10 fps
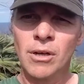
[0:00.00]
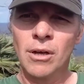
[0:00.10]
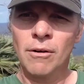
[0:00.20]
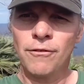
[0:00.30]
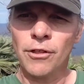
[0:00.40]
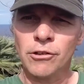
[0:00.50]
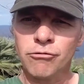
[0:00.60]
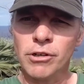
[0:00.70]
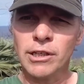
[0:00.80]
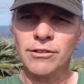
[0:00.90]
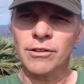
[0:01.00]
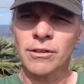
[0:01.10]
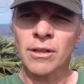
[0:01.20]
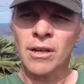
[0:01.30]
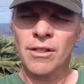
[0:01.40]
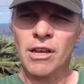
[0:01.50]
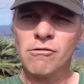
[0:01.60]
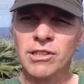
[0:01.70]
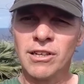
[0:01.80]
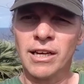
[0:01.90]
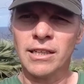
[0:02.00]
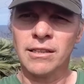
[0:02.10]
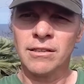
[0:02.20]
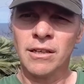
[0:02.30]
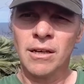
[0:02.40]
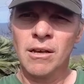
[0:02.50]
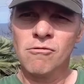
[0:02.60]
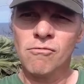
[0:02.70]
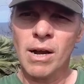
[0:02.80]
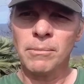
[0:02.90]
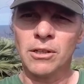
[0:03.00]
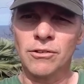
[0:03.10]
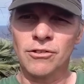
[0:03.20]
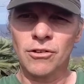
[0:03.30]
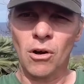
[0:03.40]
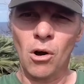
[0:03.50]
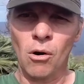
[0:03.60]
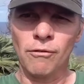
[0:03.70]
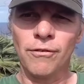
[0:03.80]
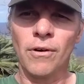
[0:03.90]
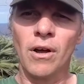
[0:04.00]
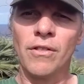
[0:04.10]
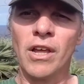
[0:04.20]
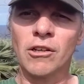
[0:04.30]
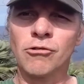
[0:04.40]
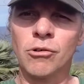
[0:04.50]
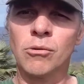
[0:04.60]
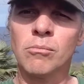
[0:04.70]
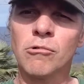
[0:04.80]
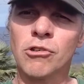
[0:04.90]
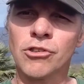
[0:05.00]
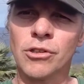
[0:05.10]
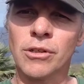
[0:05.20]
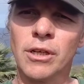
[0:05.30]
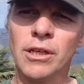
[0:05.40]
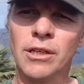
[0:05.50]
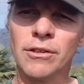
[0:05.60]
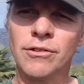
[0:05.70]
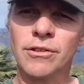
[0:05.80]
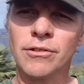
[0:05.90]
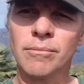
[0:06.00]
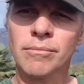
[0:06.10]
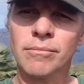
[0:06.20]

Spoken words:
And for this reason, they retained remnants of a natural Mauritian ecosystem.